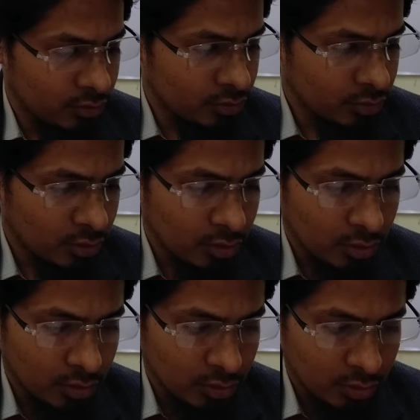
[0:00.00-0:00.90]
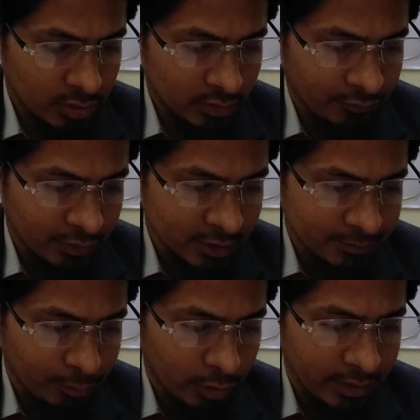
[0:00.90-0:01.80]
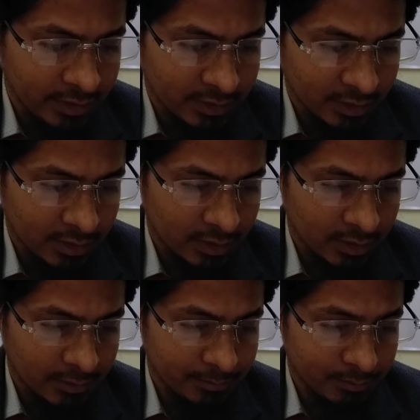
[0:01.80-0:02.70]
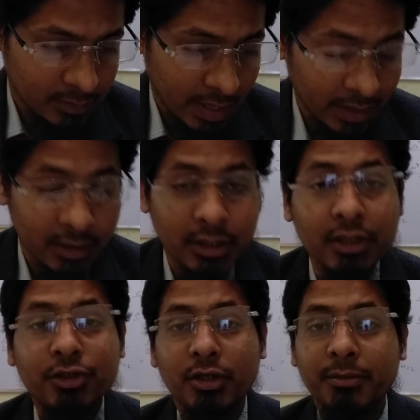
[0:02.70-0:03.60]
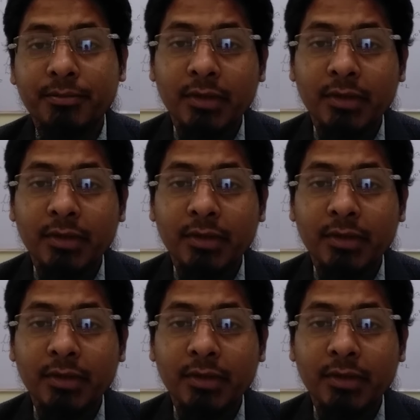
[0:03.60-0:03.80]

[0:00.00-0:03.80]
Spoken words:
So the first point, agriculture.